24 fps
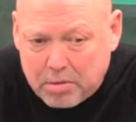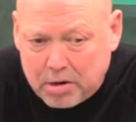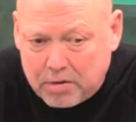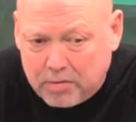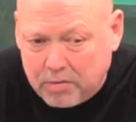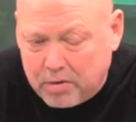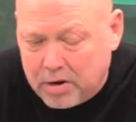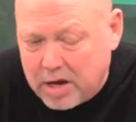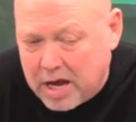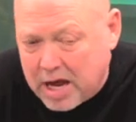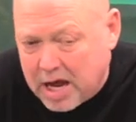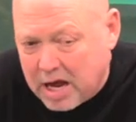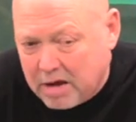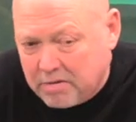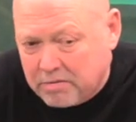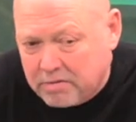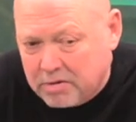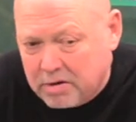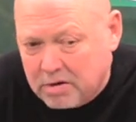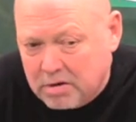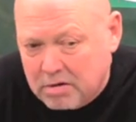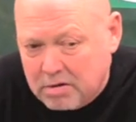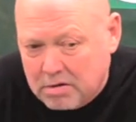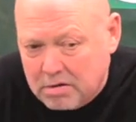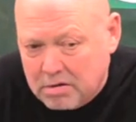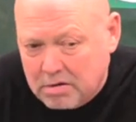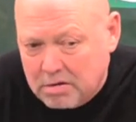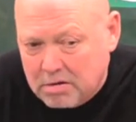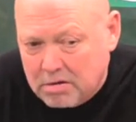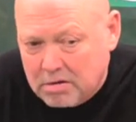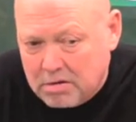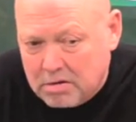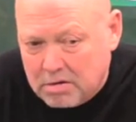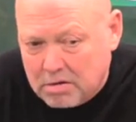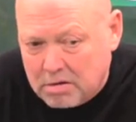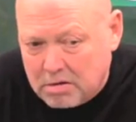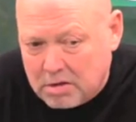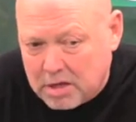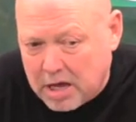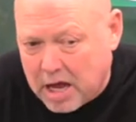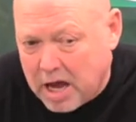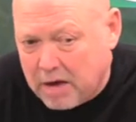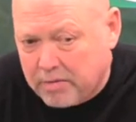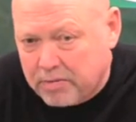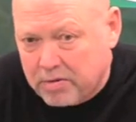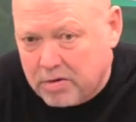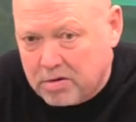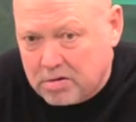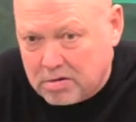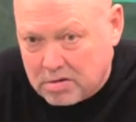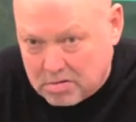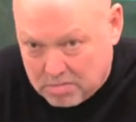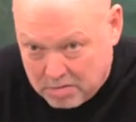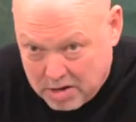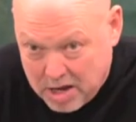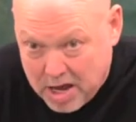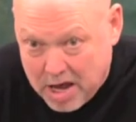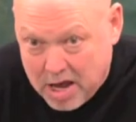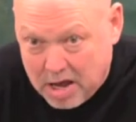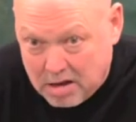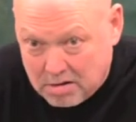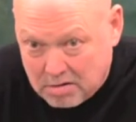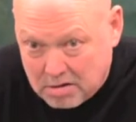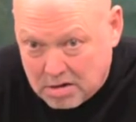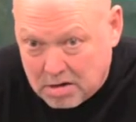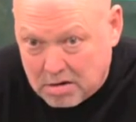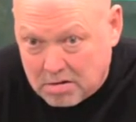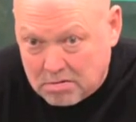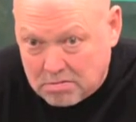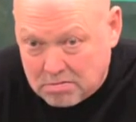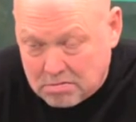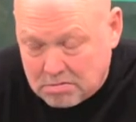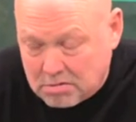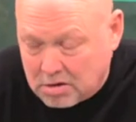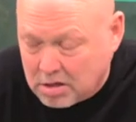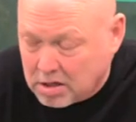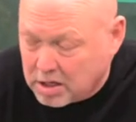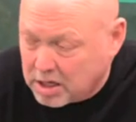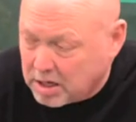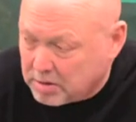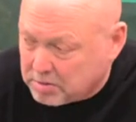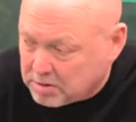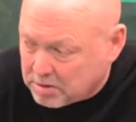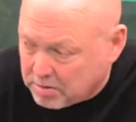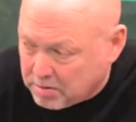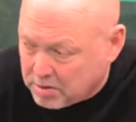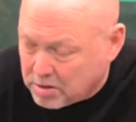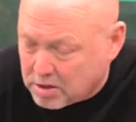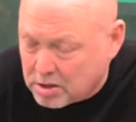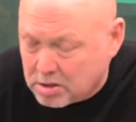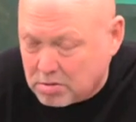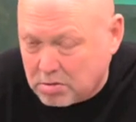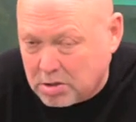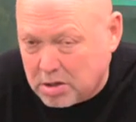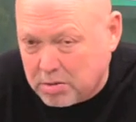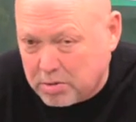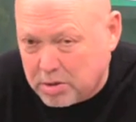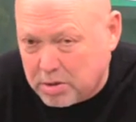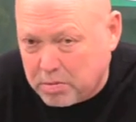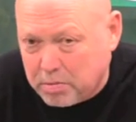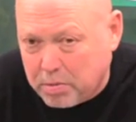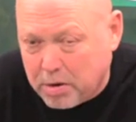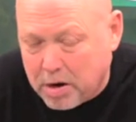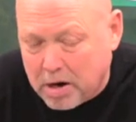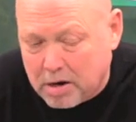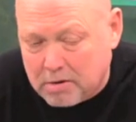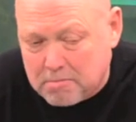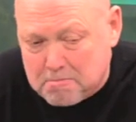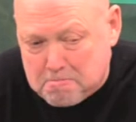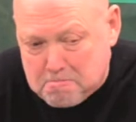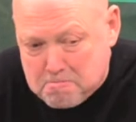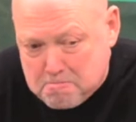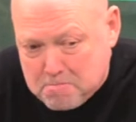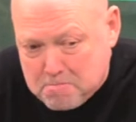But if we have the effort that we had, you know, clean up some of the things we do with the puck.